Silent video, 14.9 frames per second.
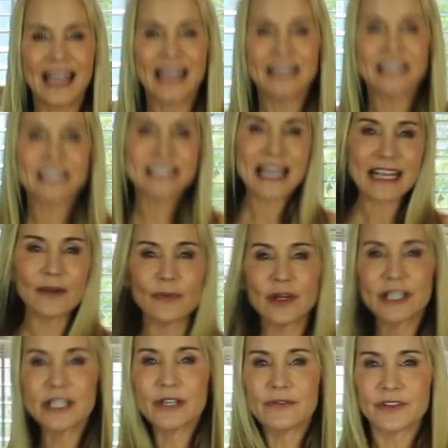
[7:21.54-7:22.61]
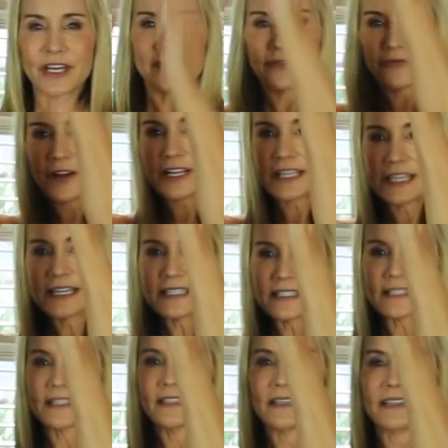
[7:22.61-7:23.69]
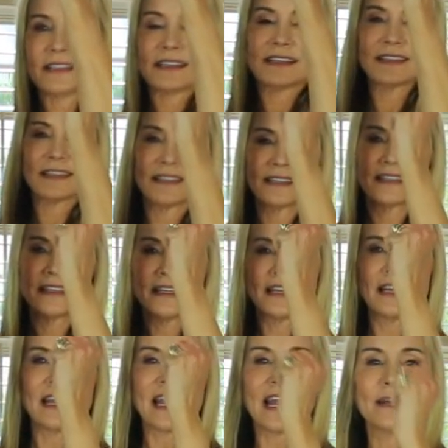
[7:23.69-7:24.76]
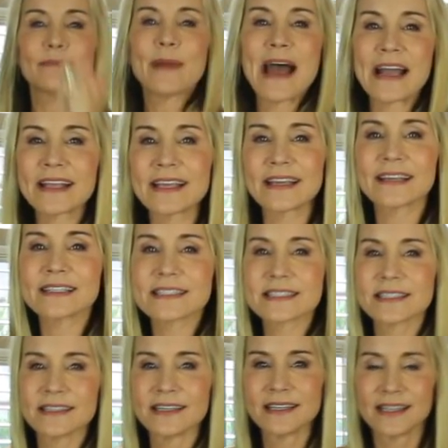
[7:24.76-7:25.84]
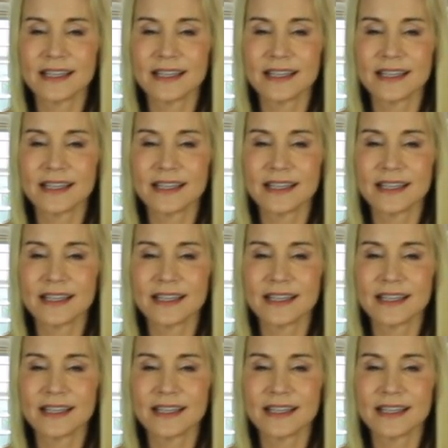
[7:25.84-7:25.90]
And the second one, you've done front kicks and back kicks.